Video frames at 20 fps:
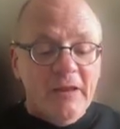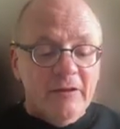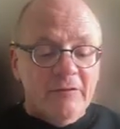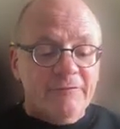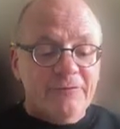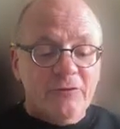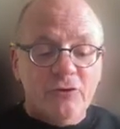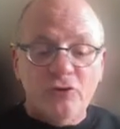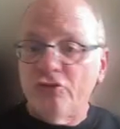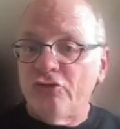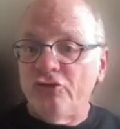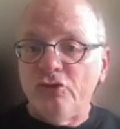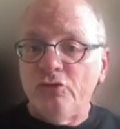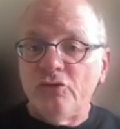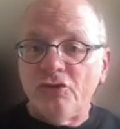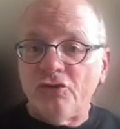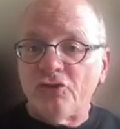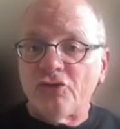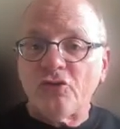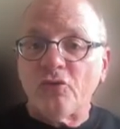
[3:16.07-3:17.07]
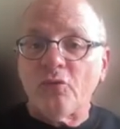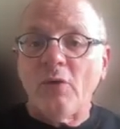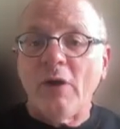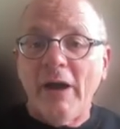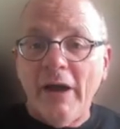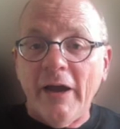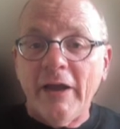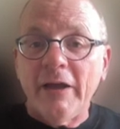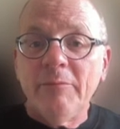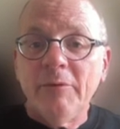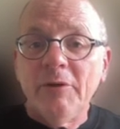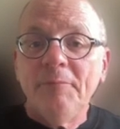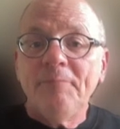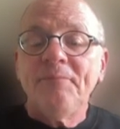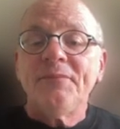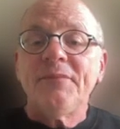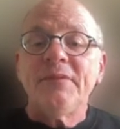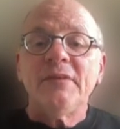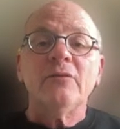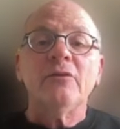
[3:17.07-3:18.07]
First, you describe
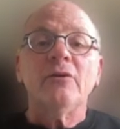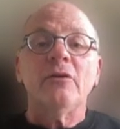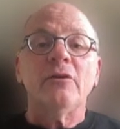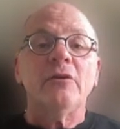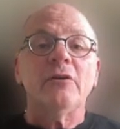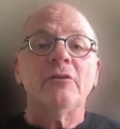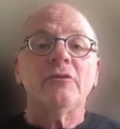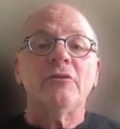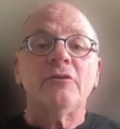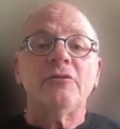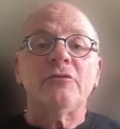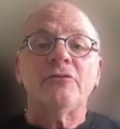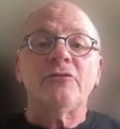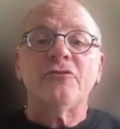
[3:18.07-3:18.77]
the